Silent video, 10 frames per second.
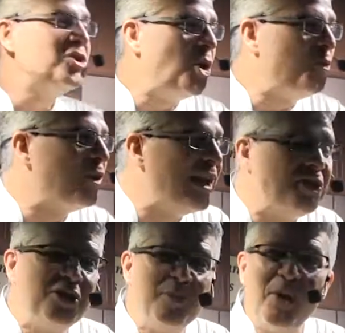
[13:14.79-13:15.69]
show for
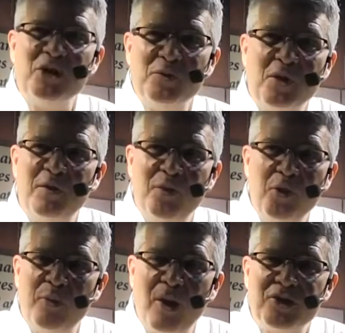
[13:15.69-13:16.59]
less than the price of a good
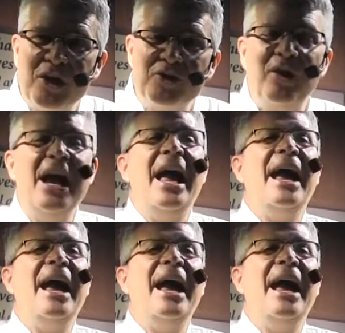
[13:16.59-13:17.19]
food processor.